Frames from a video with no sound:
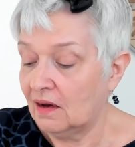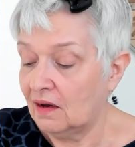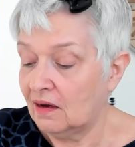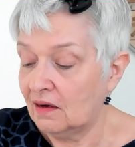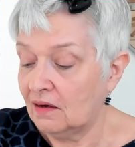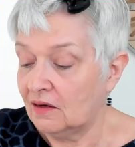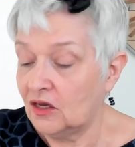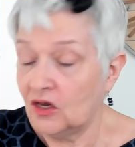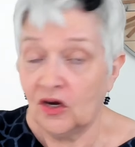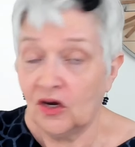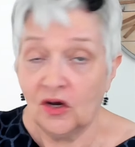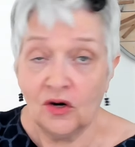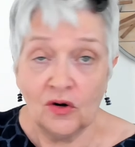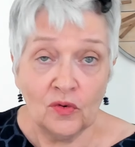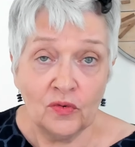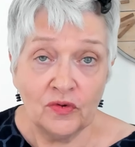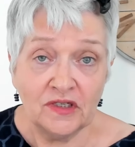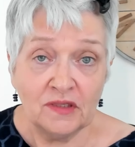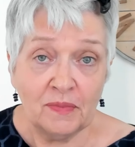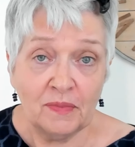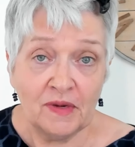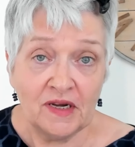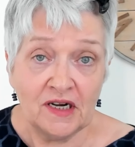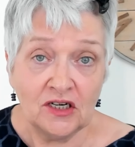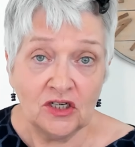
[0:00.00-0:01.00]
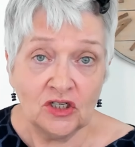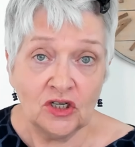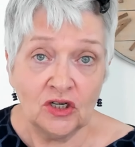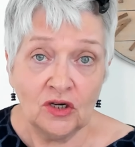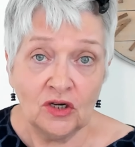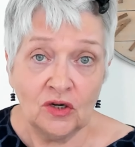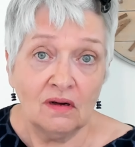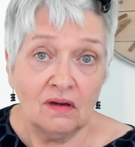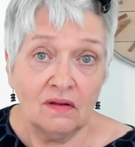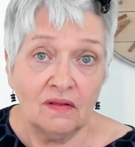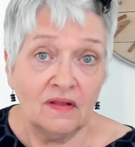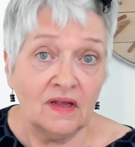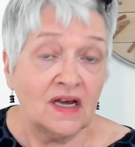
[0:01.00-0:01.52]
you can always speak
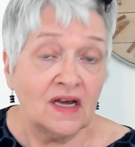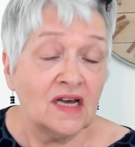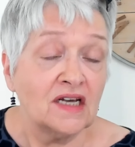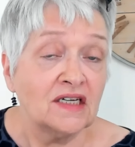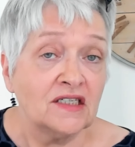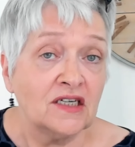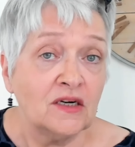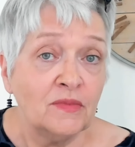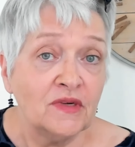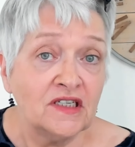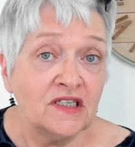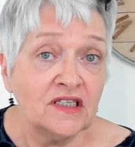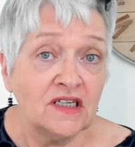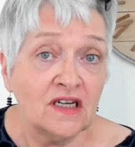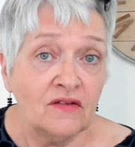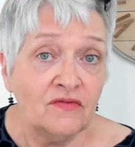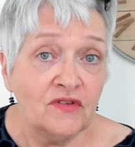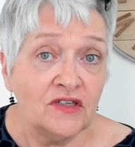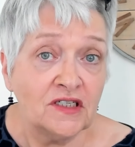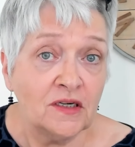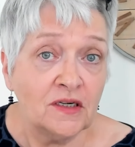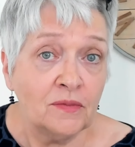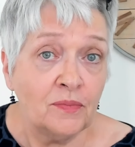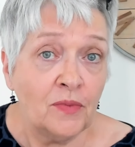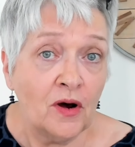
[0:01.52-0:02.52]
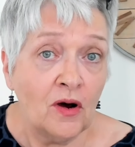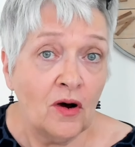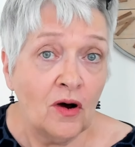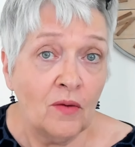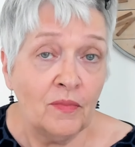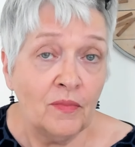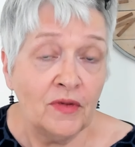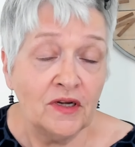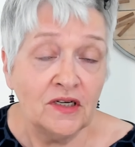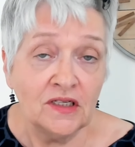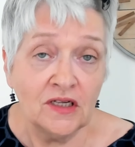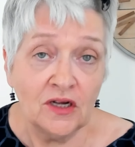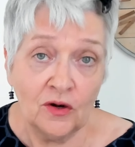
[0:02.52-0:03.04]
to the customer service
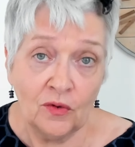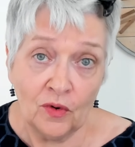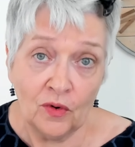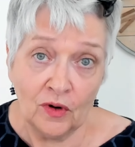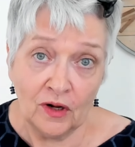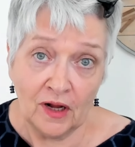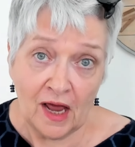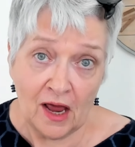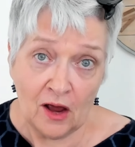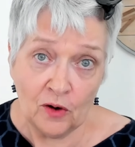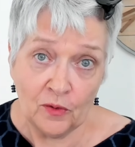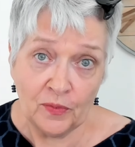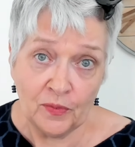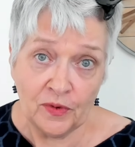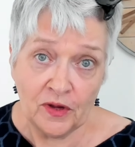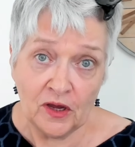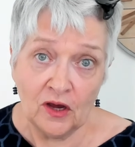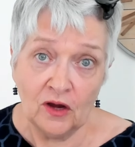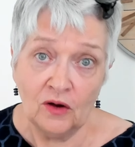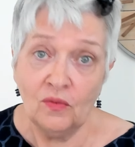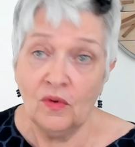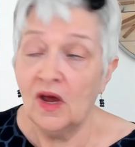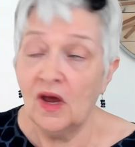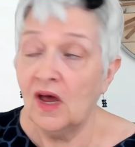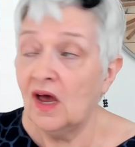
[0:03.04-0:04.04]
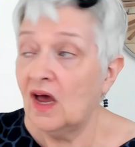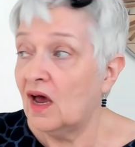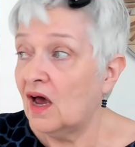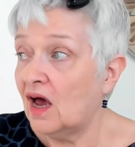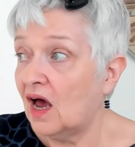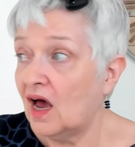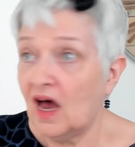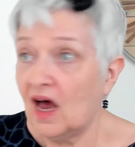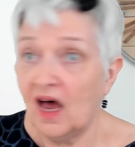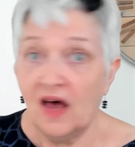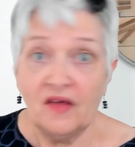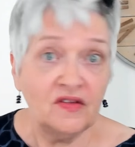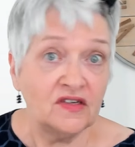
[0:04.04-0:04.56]
department who will help you,
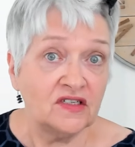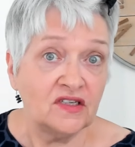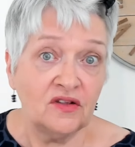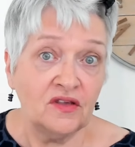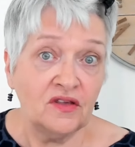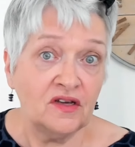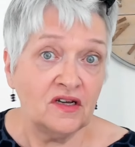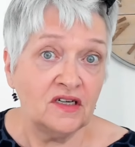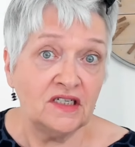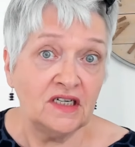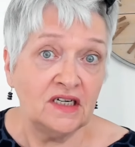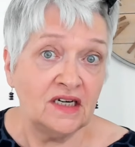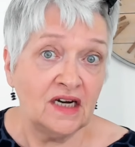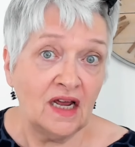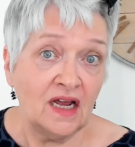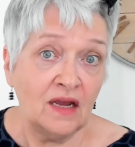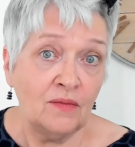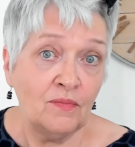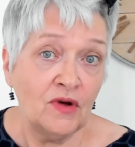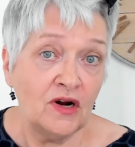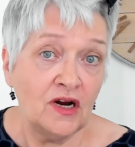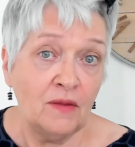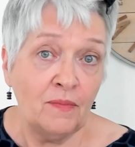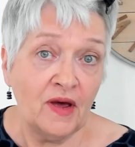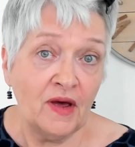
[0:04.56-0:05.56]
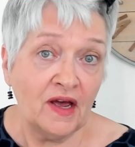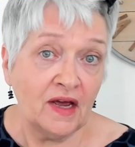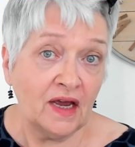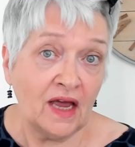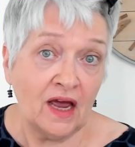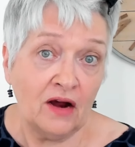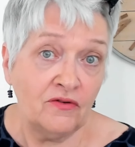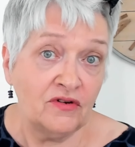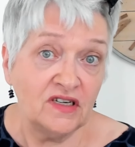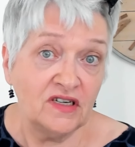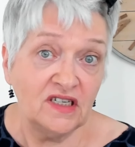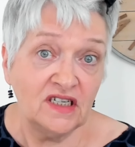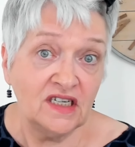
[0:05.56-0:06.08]
and there's a 30-day money back
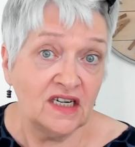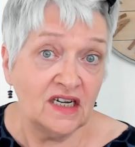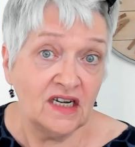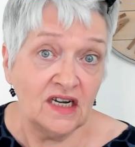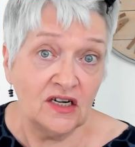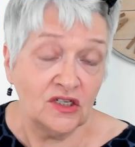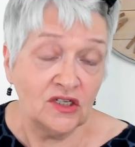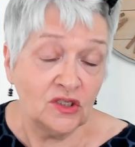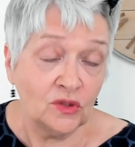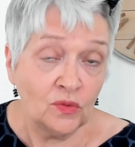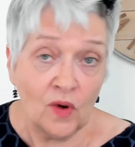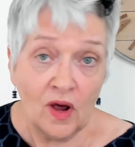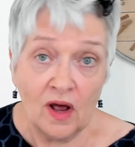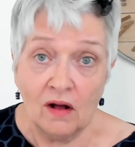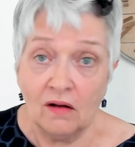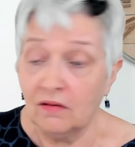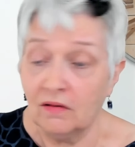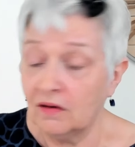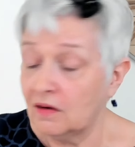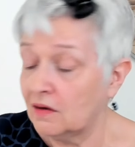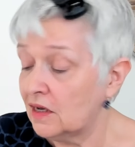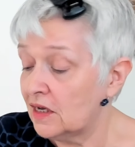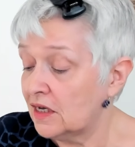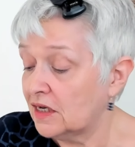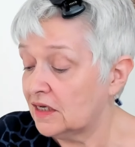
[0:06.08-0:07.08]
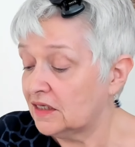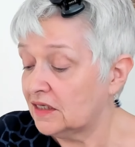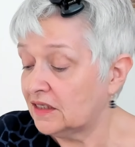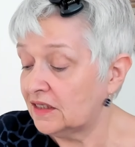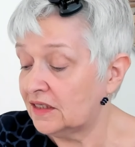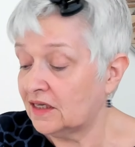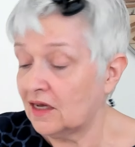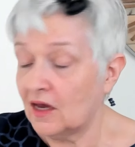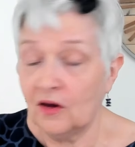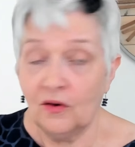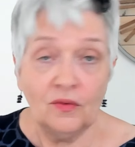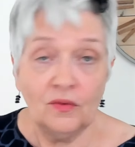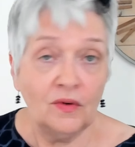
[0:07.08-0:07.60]
guarantee as well,
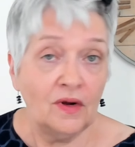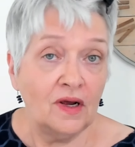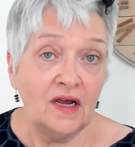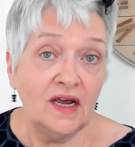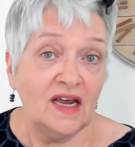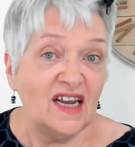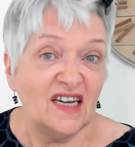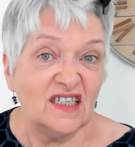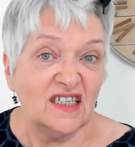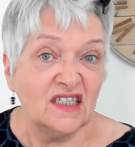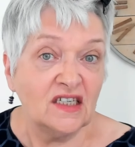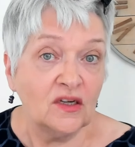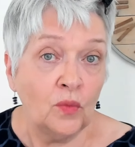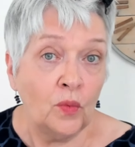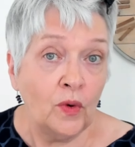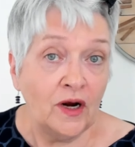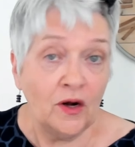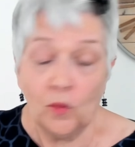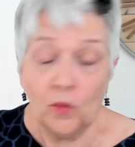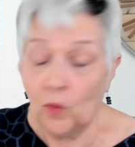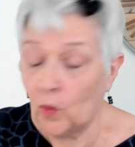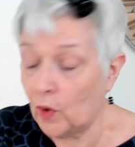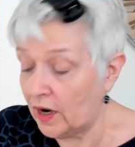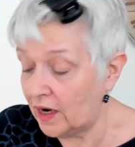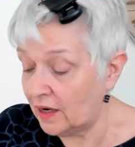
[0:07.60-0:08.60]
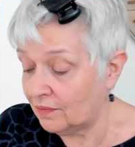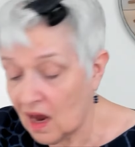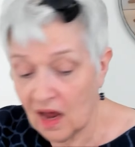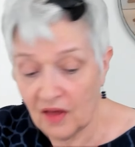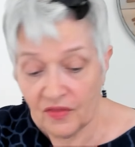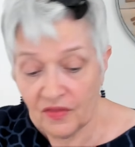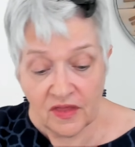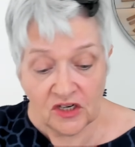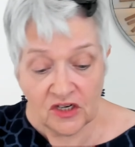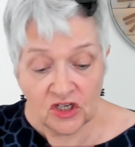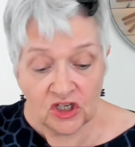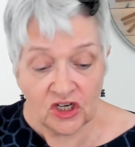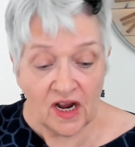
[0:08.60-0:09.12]
so it's a win-win.
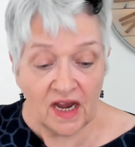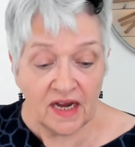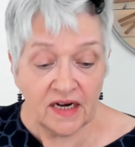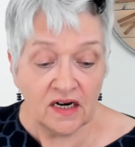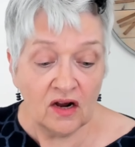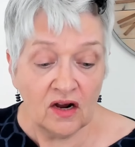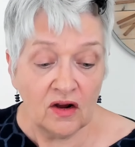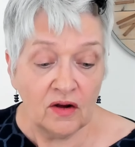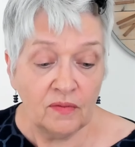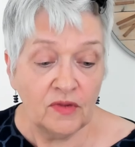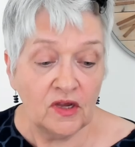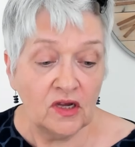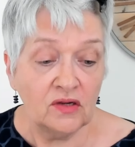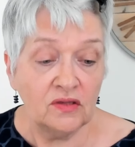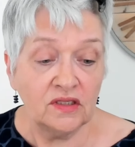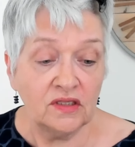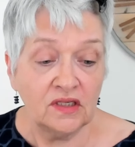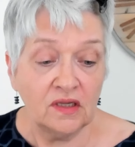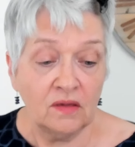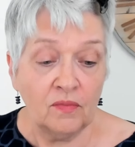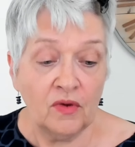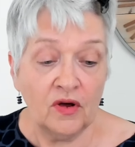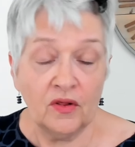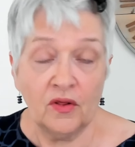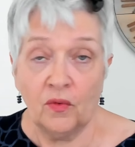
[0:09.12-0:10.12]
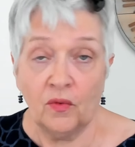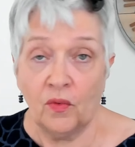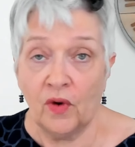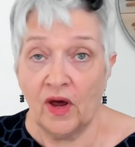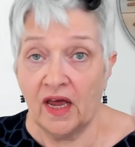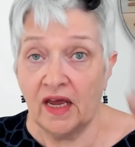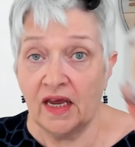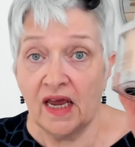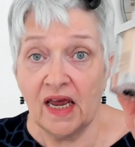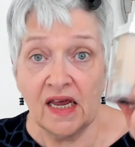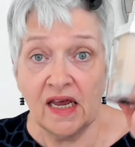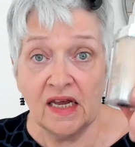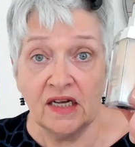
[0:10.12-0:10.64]
The shade I'm using, by the
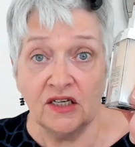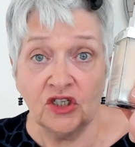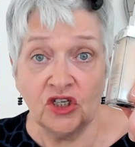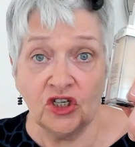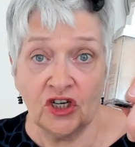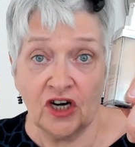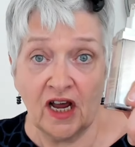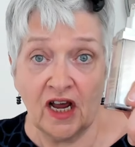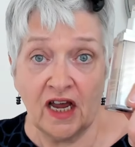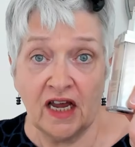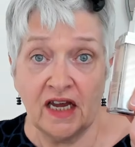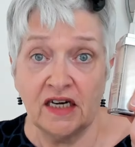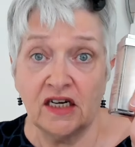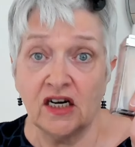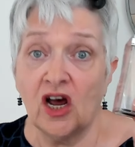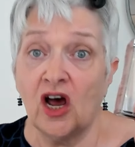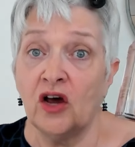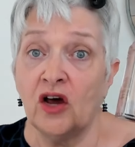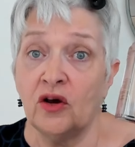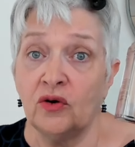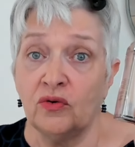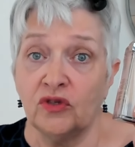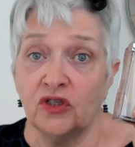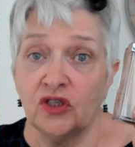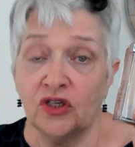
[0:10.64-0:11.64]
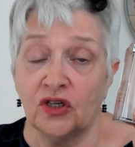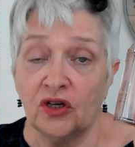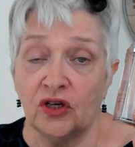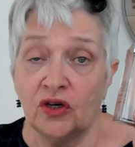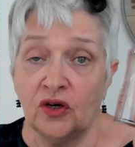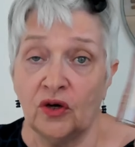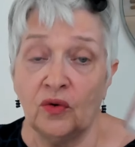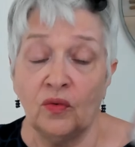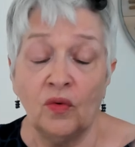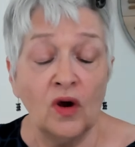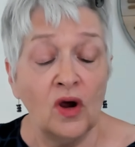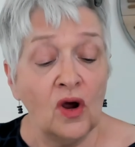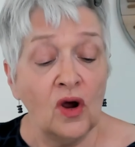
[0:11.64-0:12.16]
way, is shade
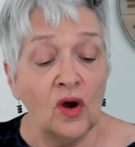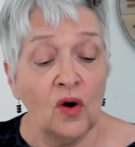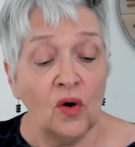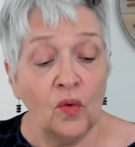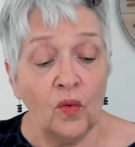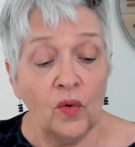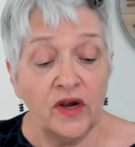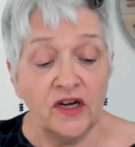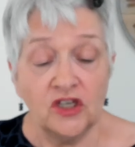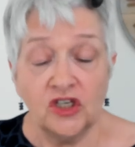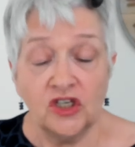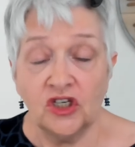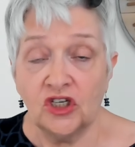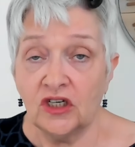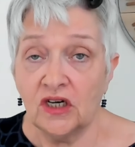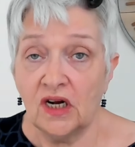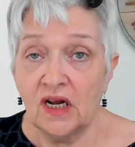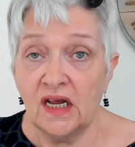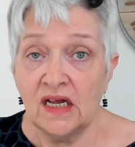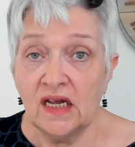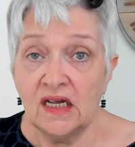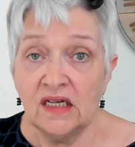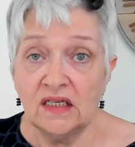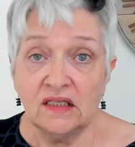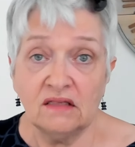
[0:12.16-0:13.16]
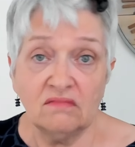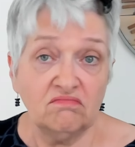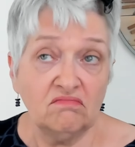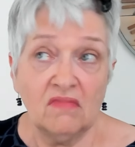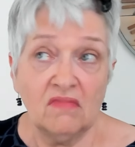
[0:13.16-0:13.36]
02, which is